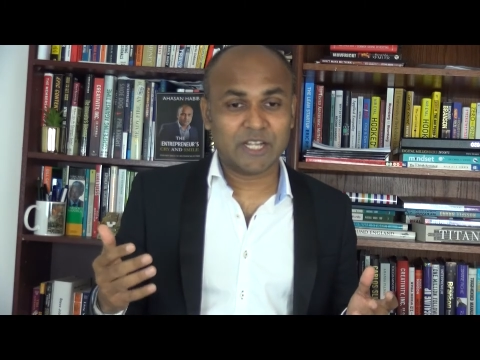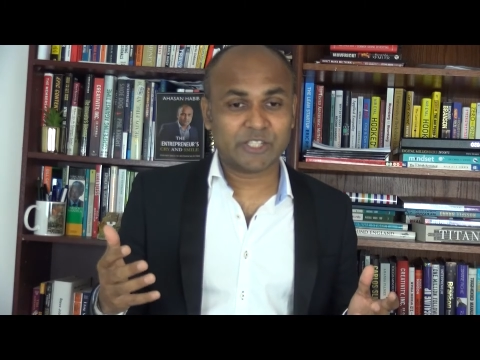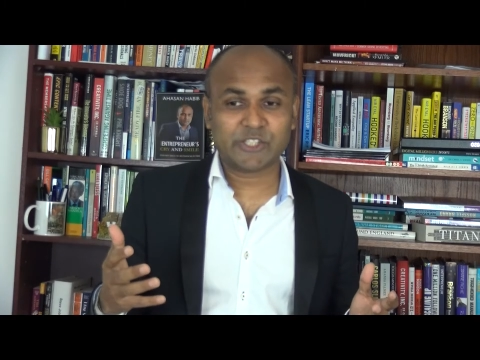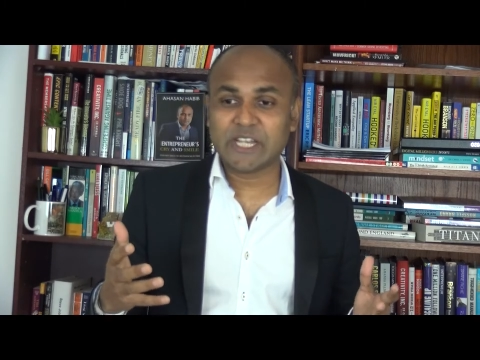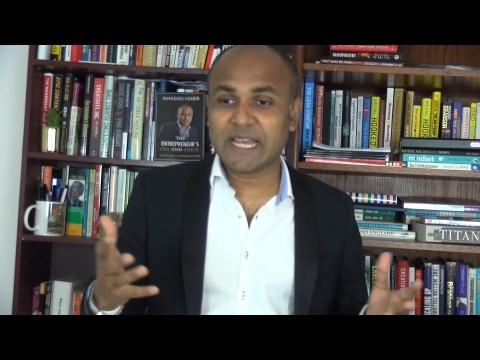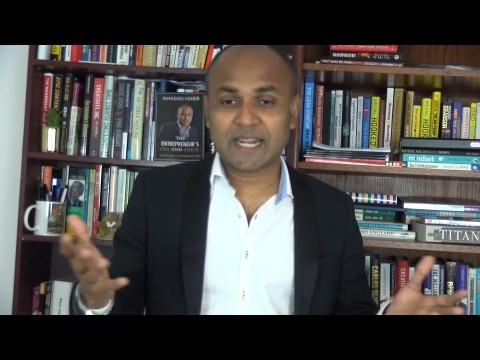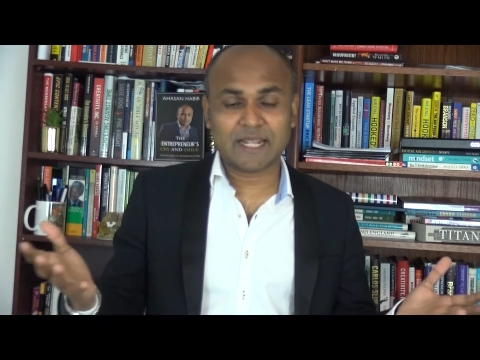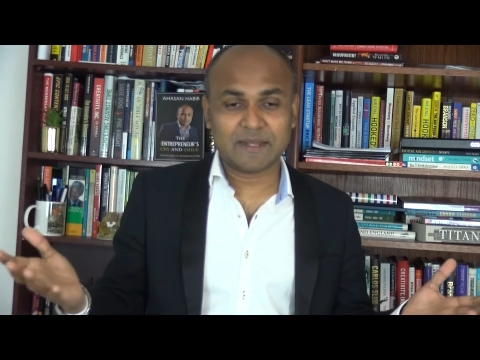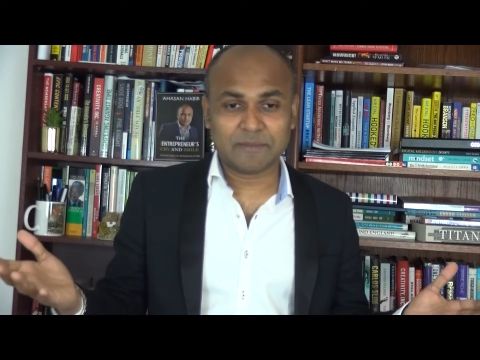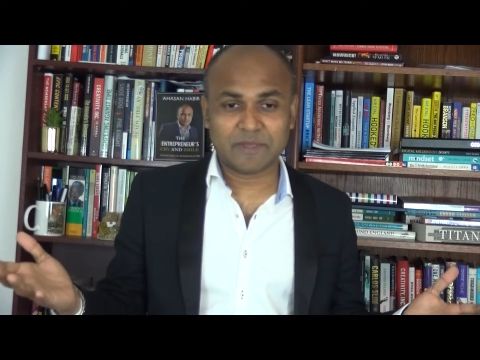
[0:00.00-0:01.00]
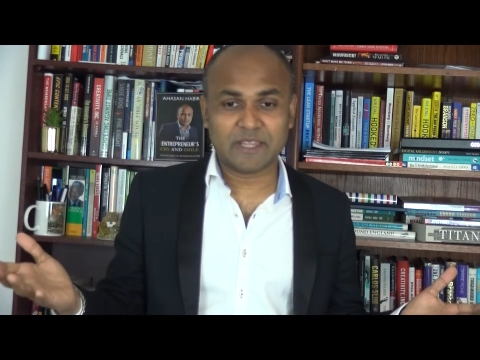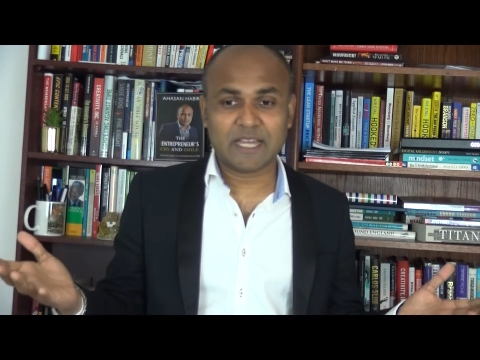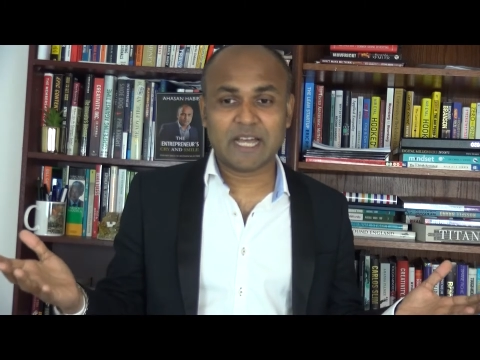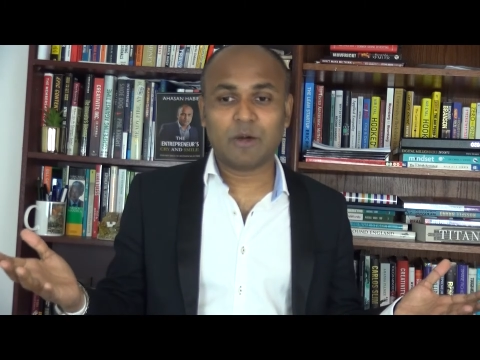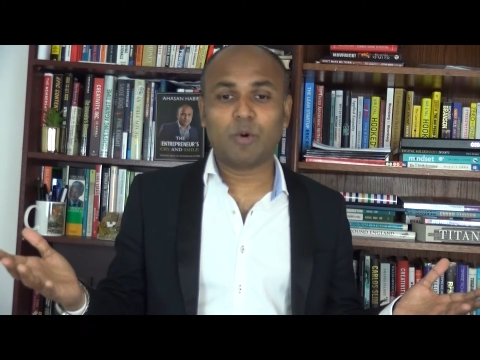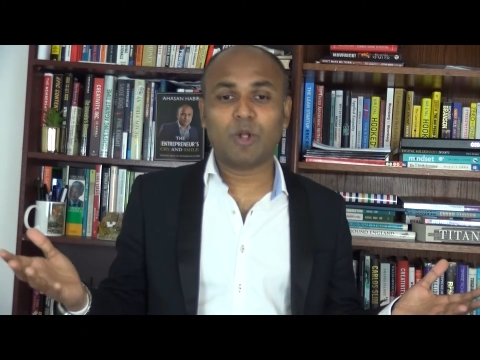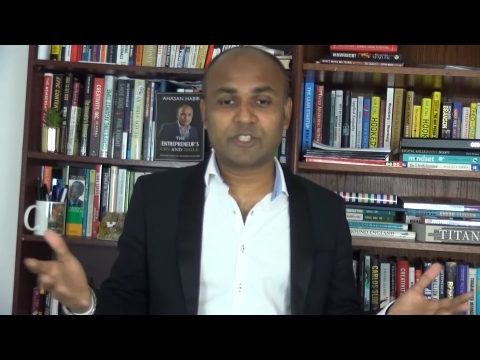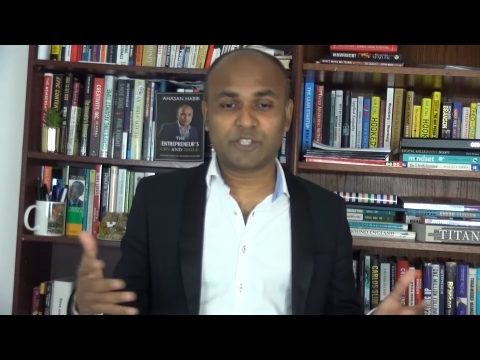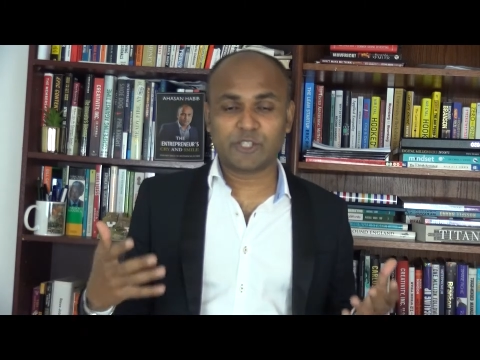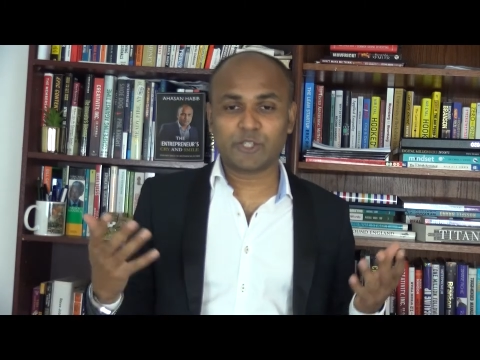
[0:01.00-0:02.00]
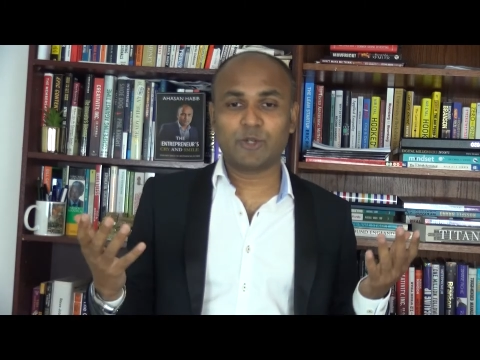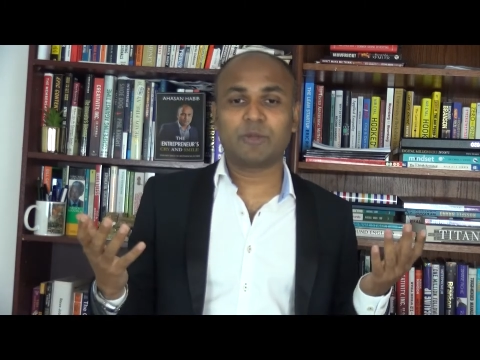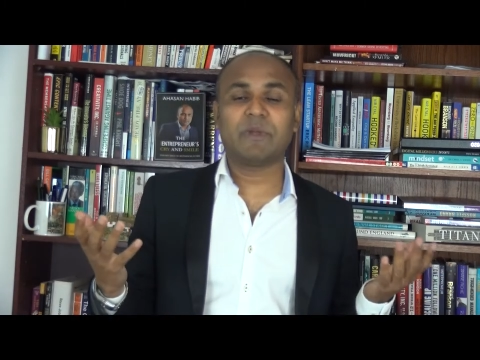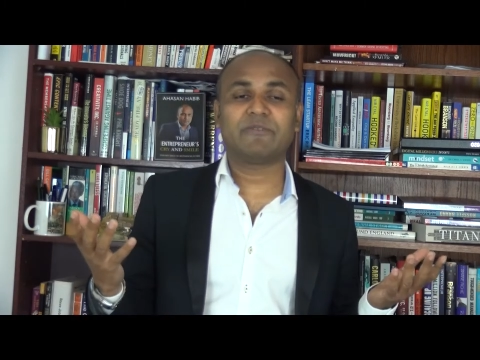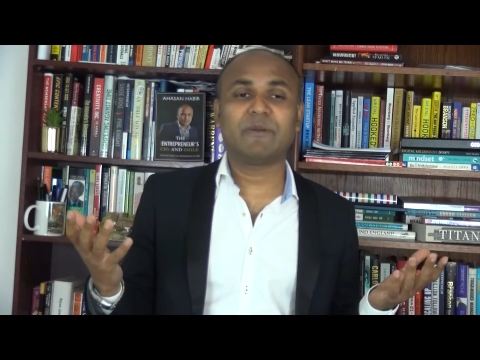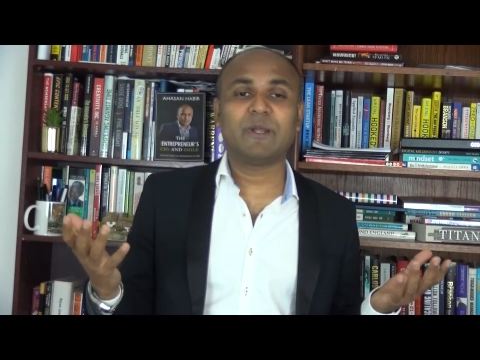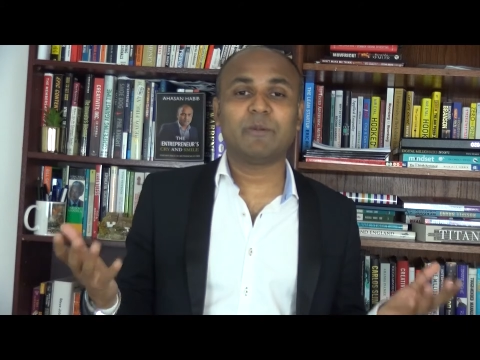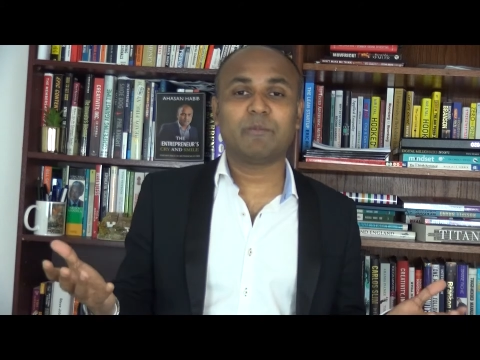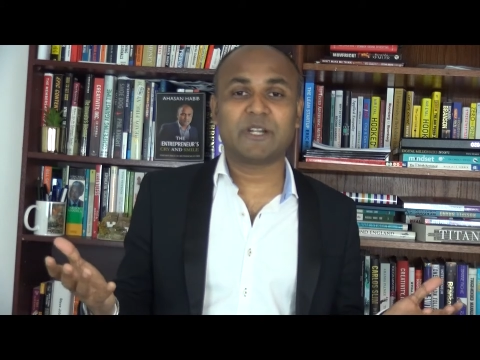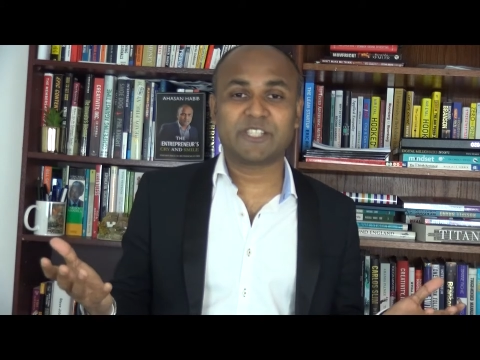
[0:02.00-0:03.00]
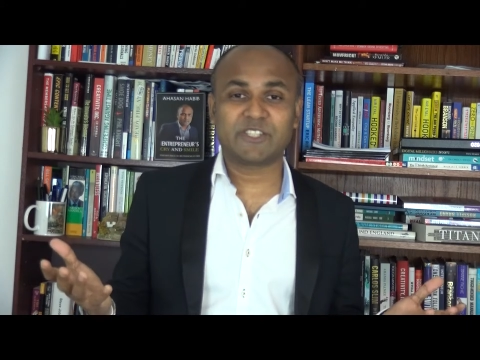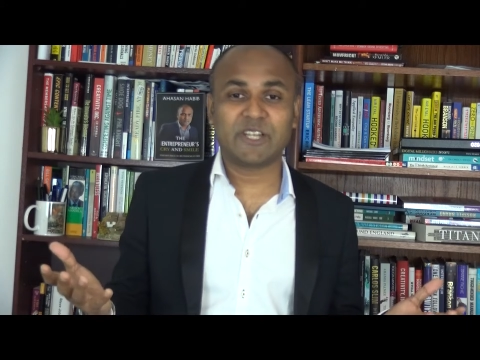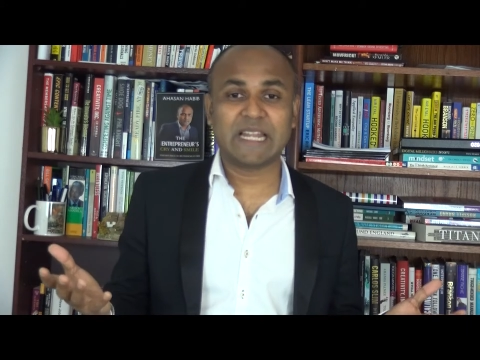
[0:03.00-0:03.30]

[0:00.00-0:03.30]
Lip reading: share the whole situation with my family members as well,